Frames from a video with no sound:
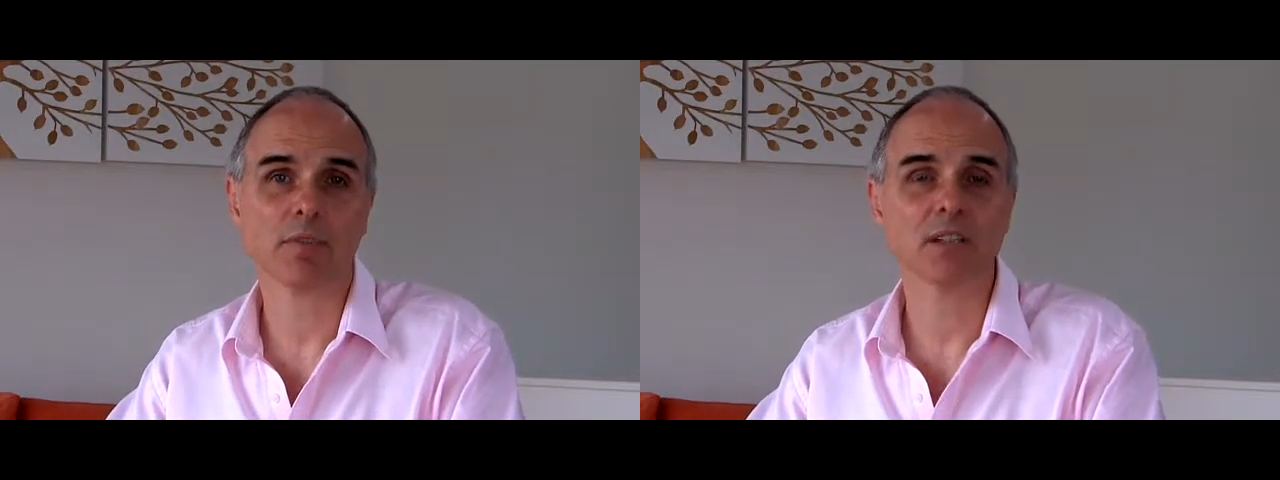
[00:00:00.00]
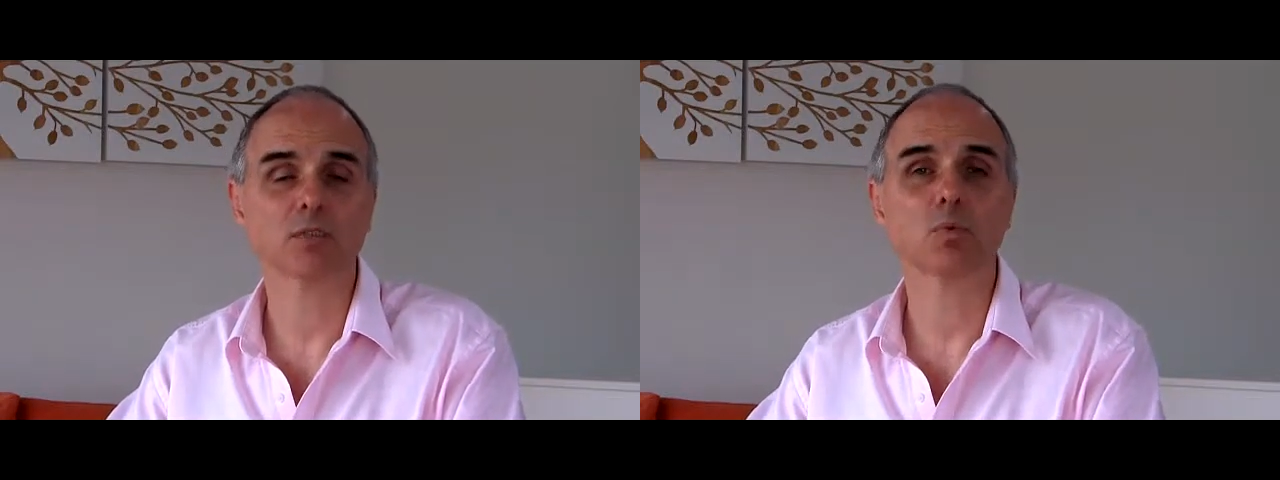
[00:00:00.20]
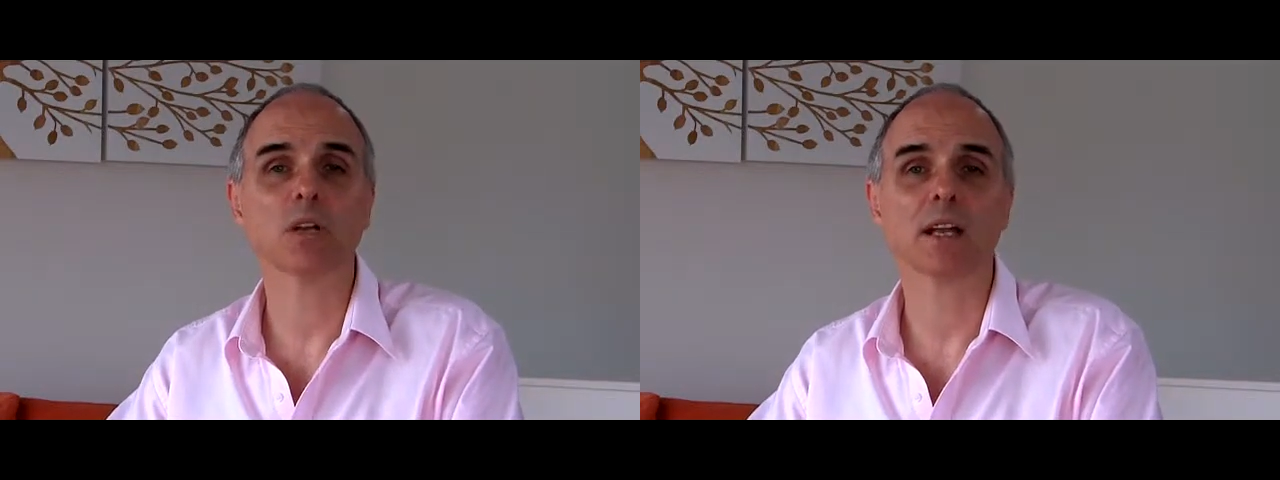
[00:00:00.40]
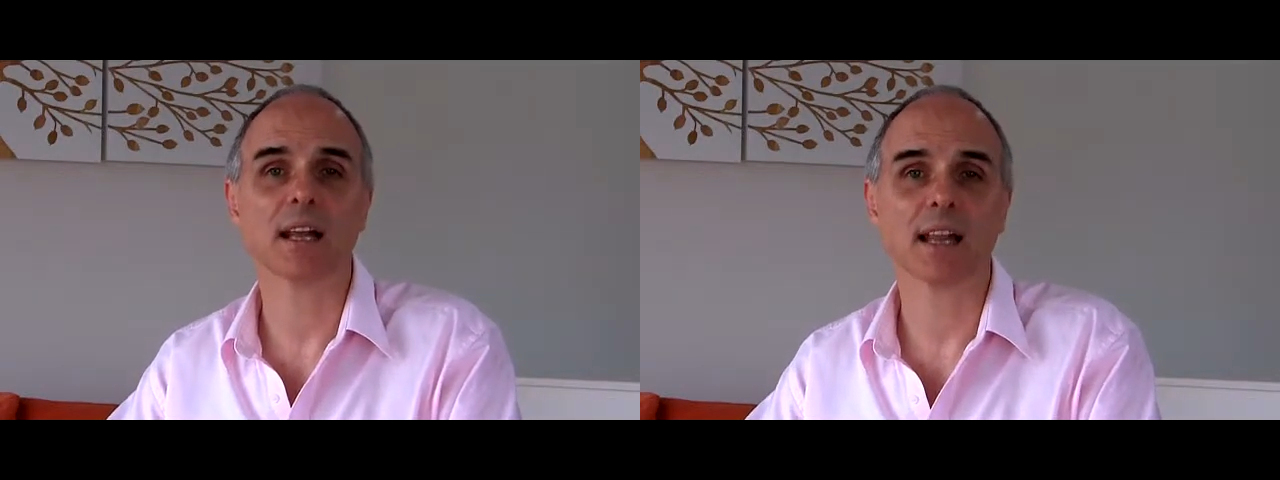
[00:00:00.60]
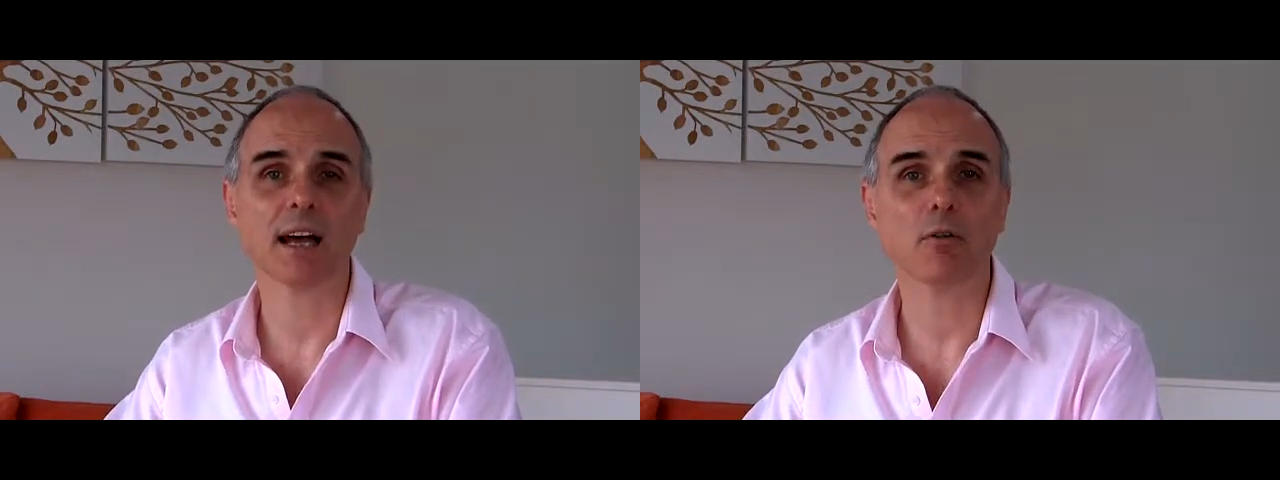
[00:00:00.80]
this will
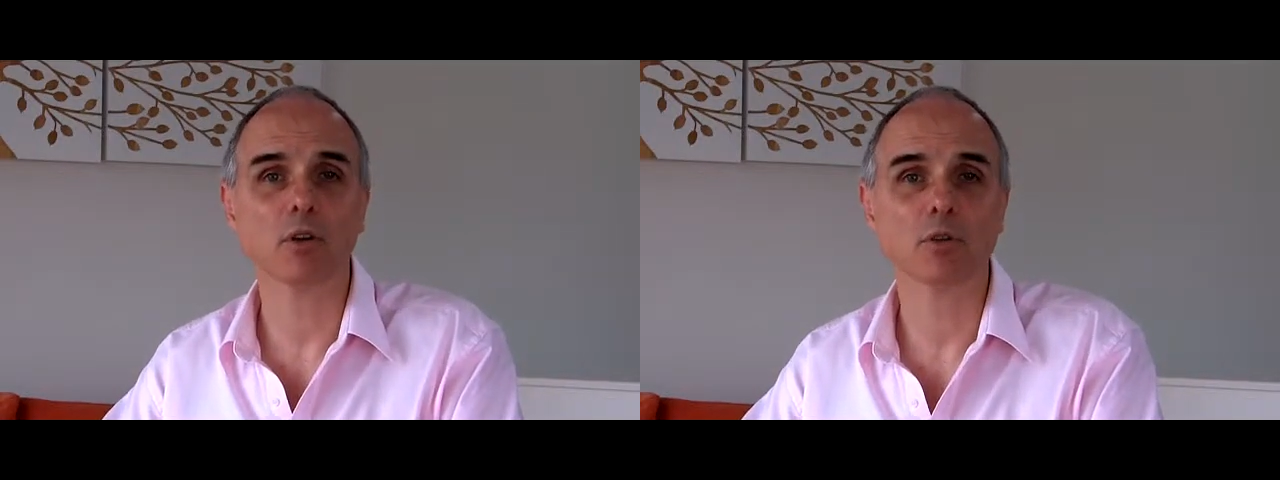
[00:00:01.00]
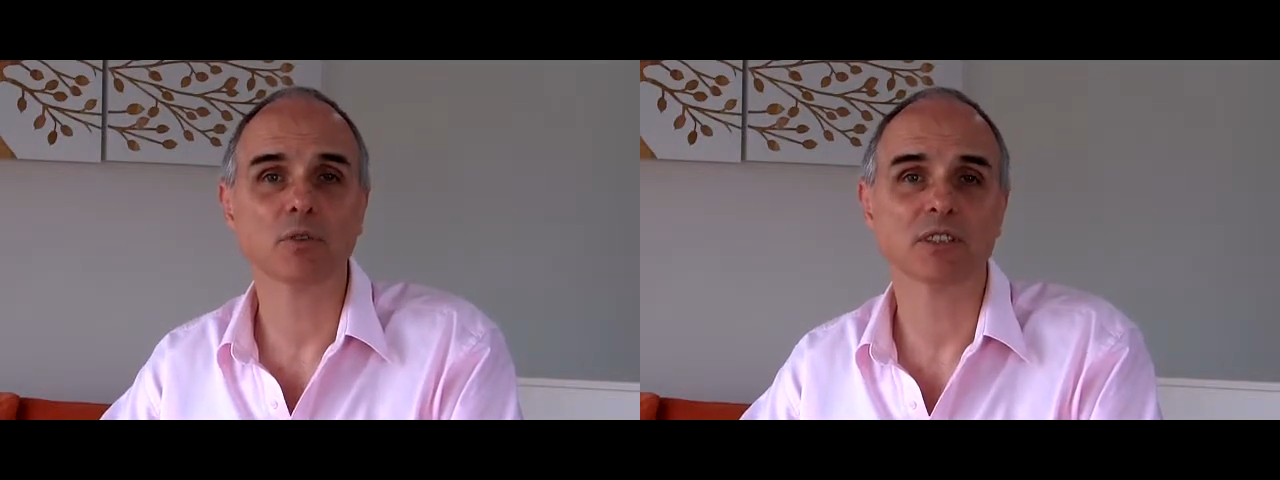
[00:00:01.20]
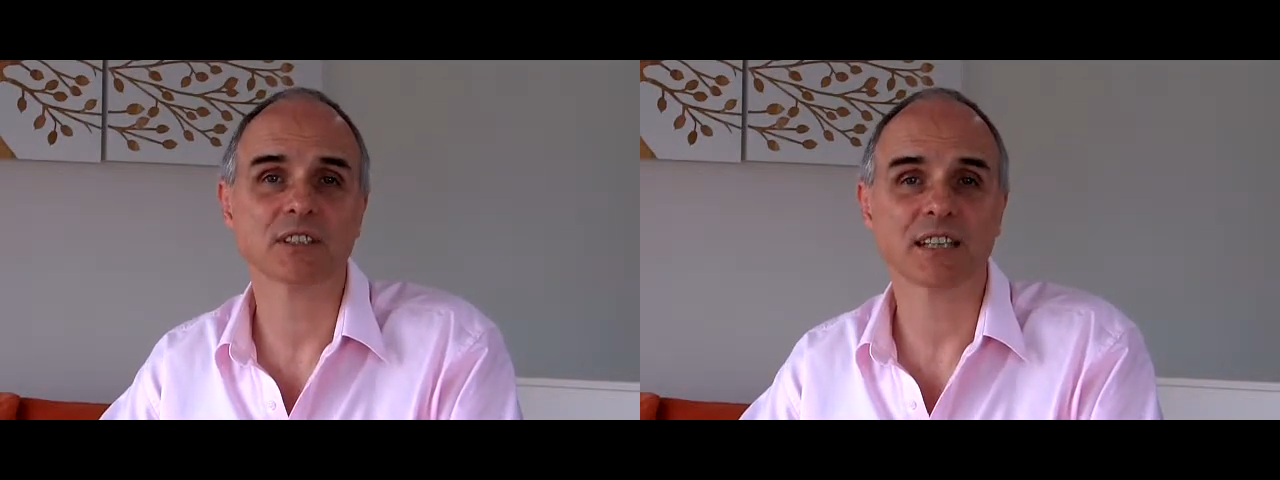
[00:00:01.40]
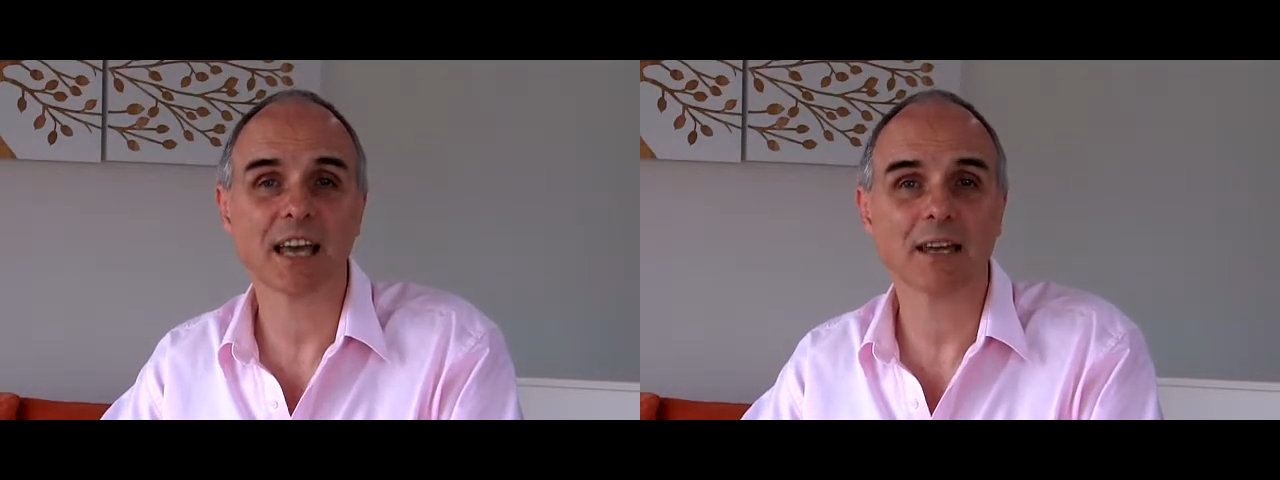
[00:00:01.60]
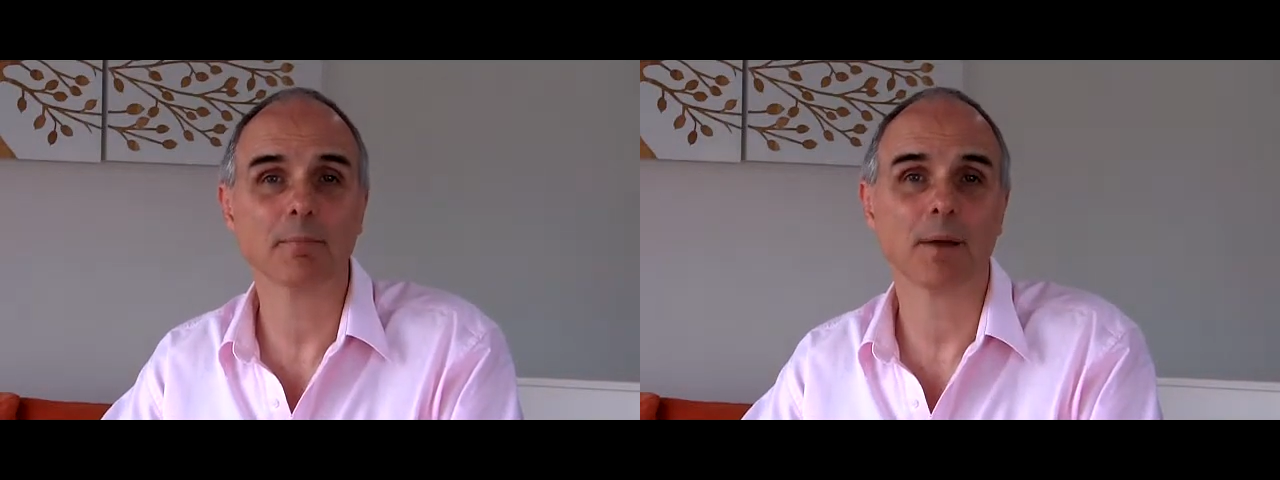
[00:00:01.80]
allow you to take